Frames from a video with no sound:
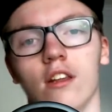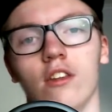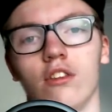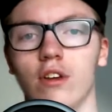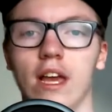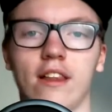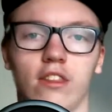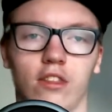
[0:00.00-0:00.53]
to
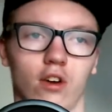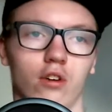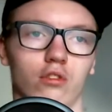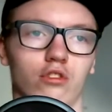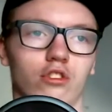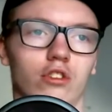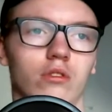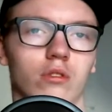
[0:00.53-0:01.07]
get
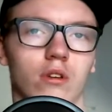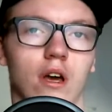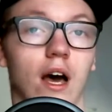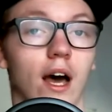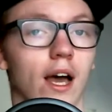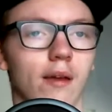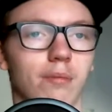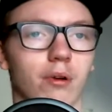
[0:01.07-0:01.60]
those.
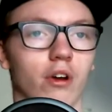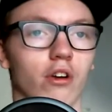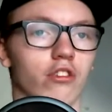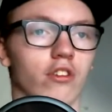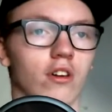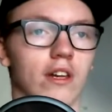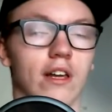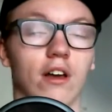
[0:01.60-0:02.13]
I
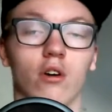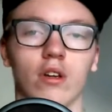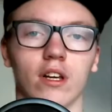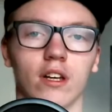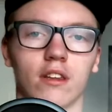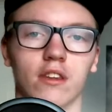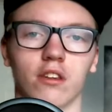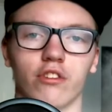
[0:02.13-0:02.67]
personally only
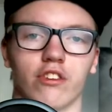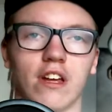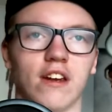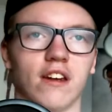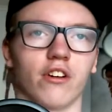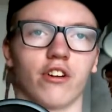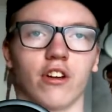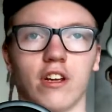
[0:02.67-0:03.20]
got the
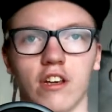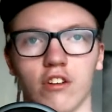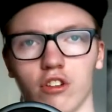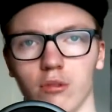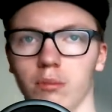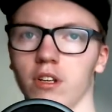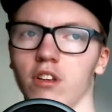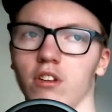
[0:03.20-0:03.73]
standard
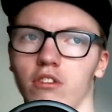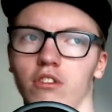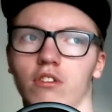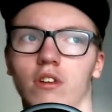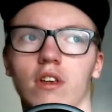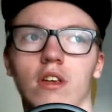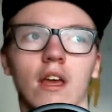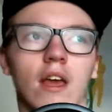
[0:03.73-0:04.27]
edition because
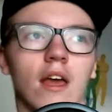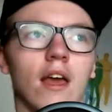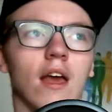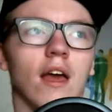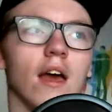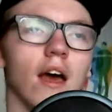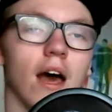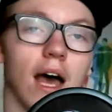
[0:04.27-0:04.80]

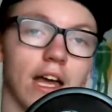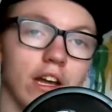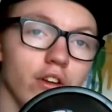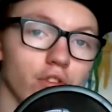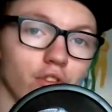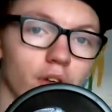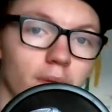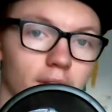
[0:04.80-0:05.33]
I knew
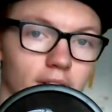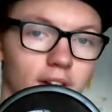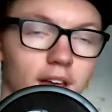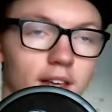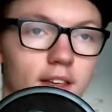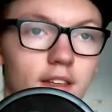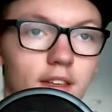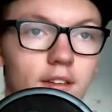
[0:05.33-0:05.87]
something
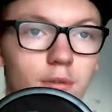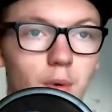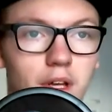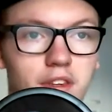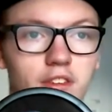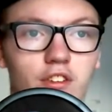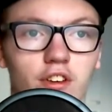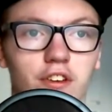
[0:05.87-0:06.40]
like
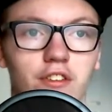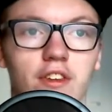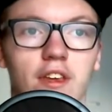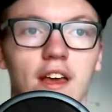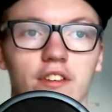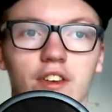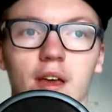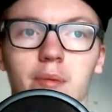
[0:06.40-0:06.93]
what just
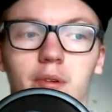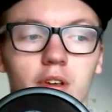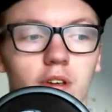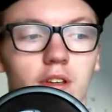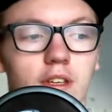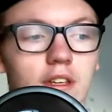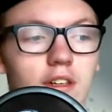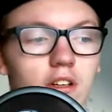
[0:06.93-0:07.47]
has happened
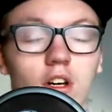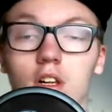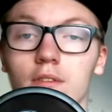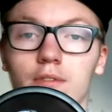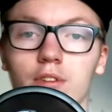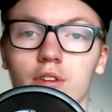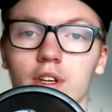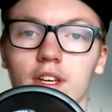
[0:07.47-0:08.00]
in Call of
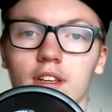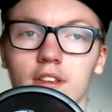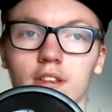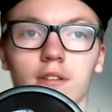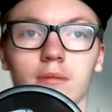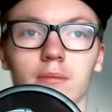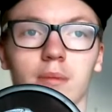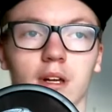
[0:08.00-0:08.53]
Duty
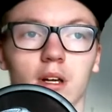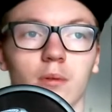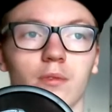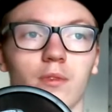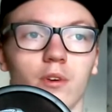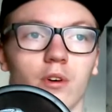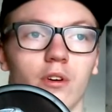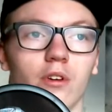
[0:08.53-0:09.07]
Black Ops
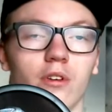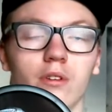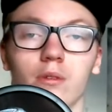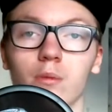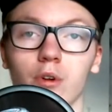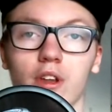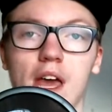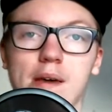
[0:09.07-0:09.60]
4
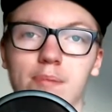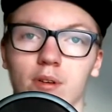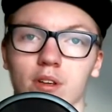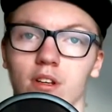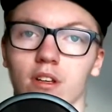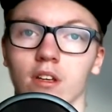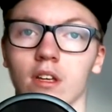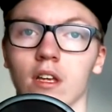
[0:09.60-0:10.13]
would happen.
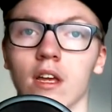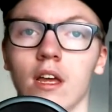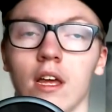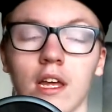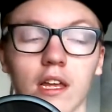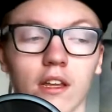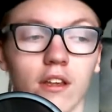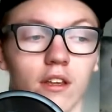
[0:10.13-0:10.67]

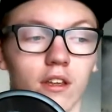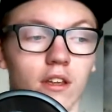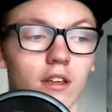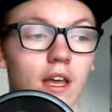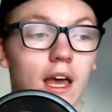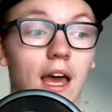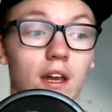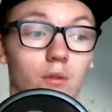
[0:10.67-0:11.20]

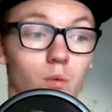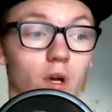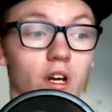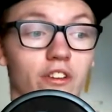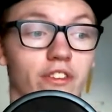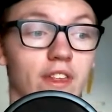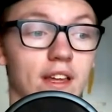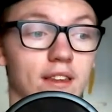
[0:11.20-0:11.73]
And what
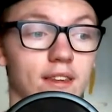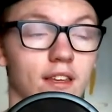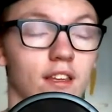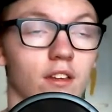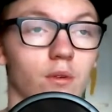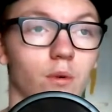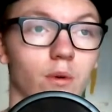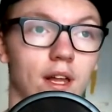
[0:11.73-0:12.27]
is that?
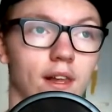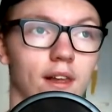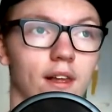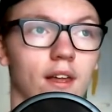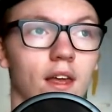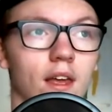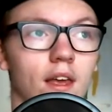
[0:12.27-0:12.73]
Well,